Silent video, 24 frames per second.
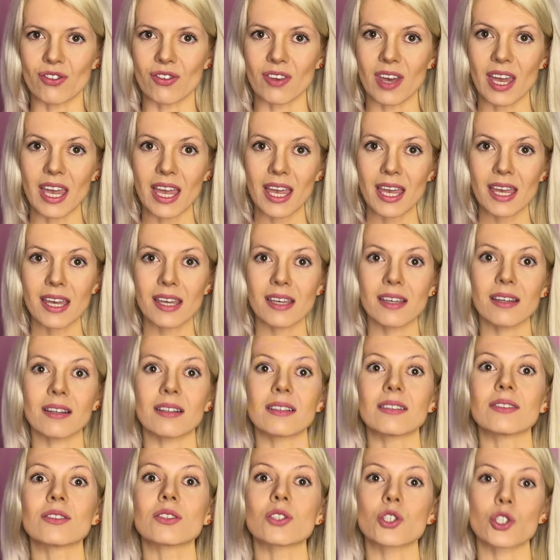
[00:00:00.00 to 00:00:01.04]
they
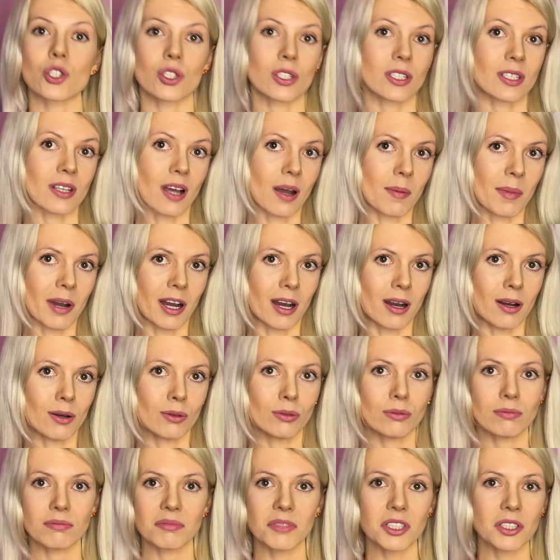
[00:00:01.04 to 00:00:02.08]
somehow
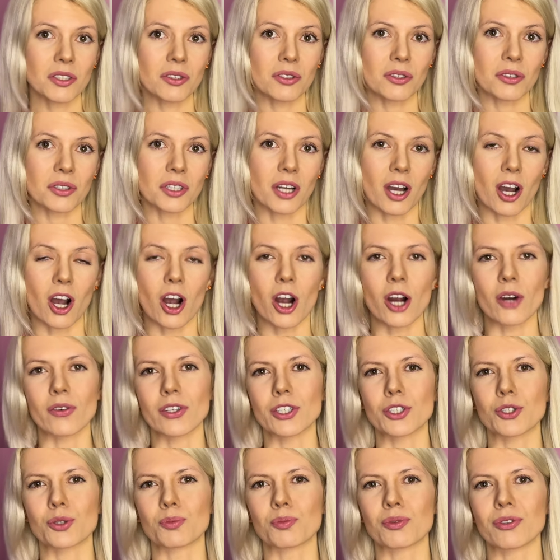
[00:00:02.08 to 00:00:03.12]
did not
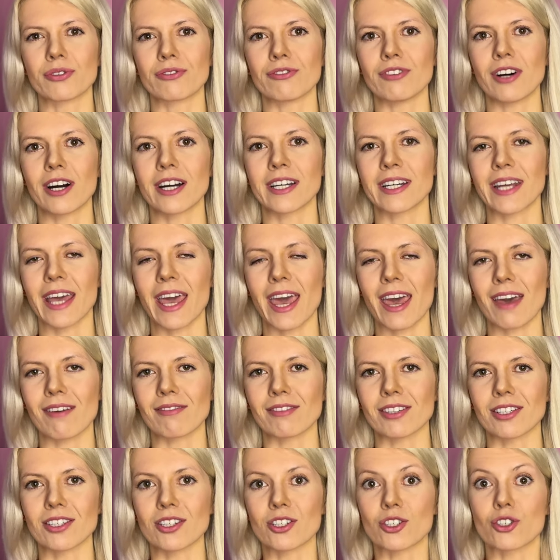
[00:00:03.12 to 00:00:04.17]
hurry to provide
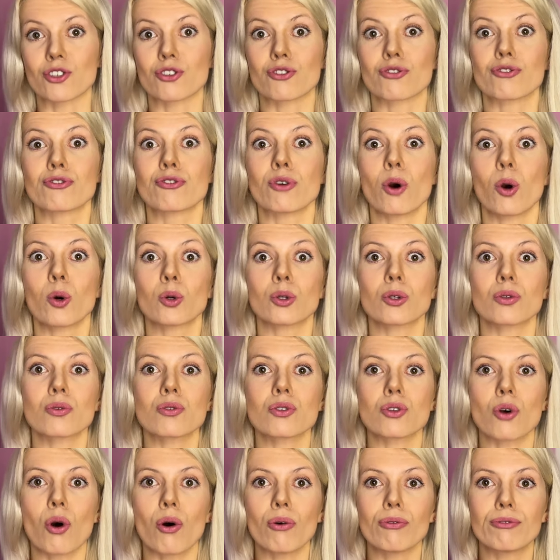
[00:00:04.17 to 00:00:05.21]
evidence,
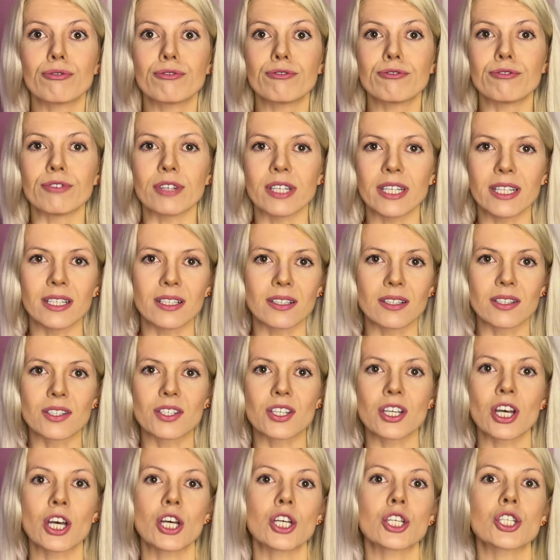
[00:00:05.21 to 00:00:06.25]
photos of
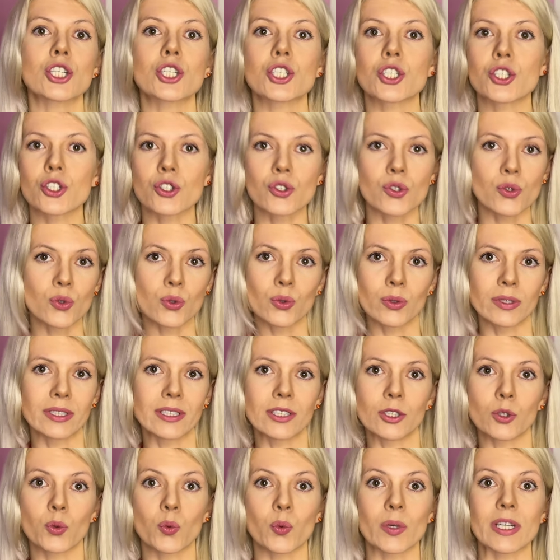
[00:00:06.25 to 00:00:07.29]
fields
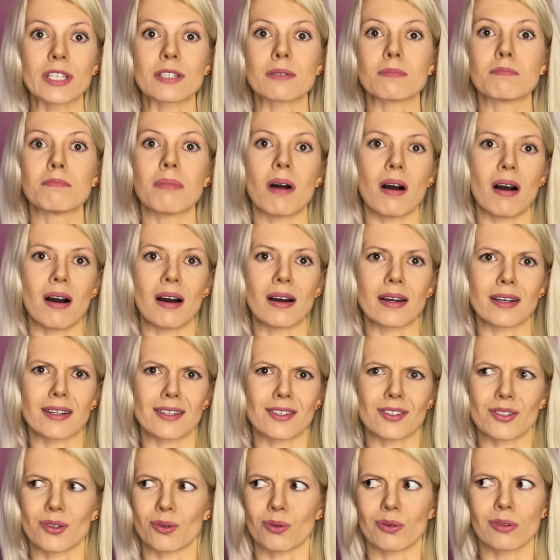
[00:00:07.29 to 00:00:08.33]
strewn with
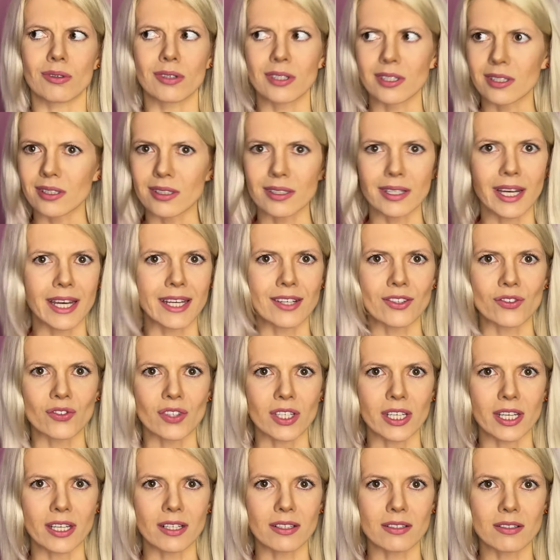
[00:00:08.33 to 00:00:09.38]
bodies or
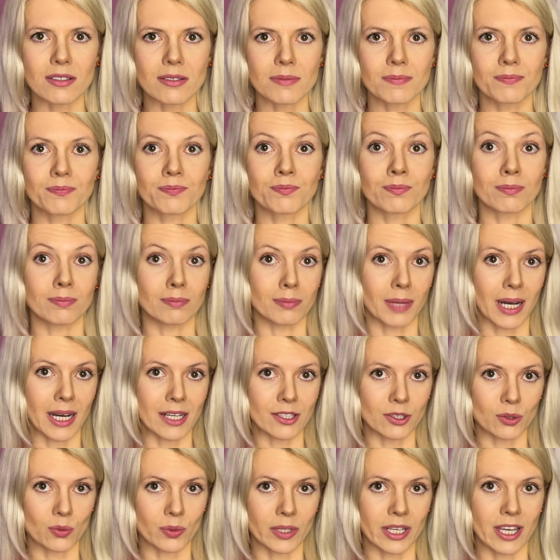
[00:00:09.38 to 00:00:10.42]
anything else. By
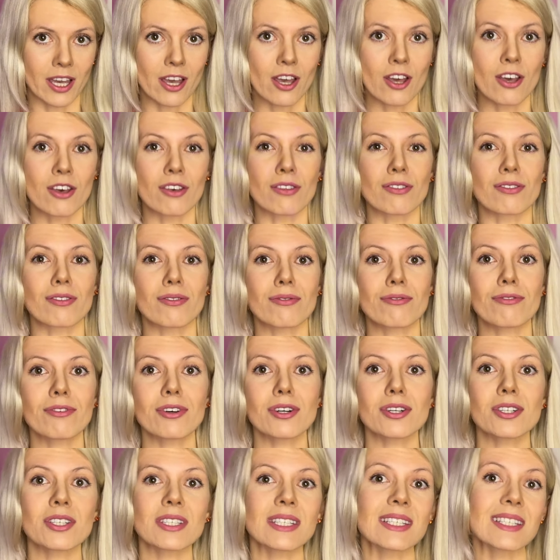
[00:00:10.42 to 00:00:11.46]
the way, the
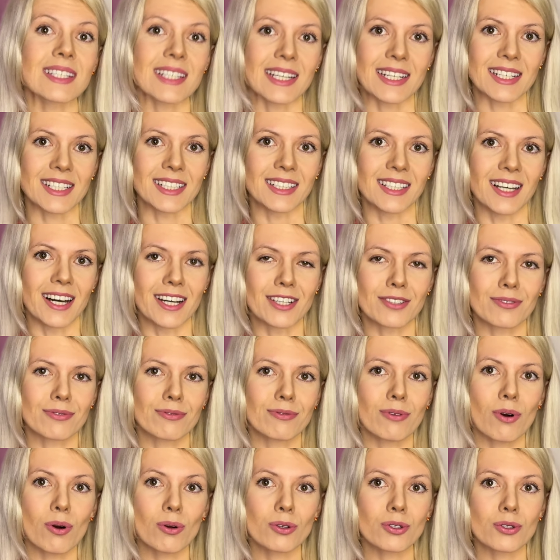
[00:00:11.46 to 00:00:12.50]
first satellite
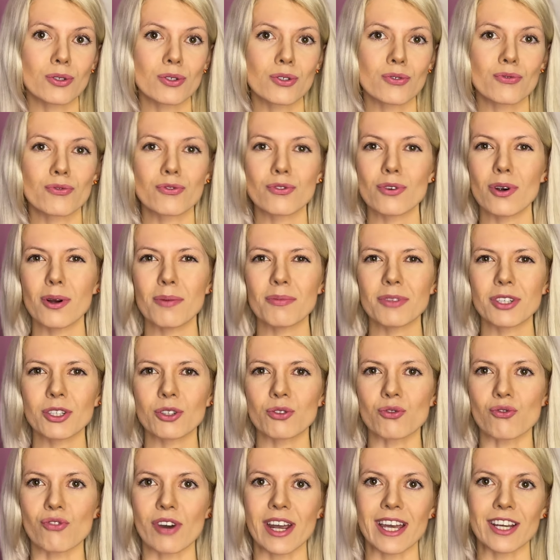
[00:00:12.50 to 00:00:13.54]
photos from the
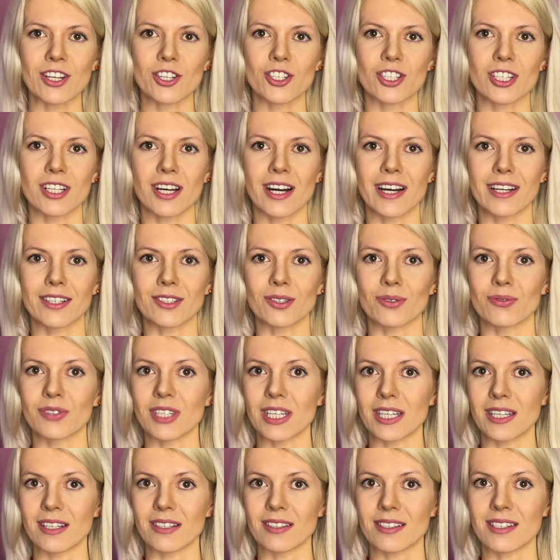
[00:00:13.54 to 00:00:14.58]
crash site of
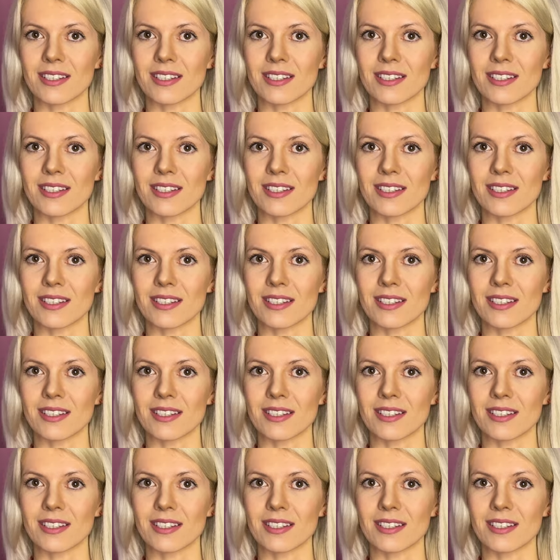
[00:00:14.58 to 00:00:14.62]
the I L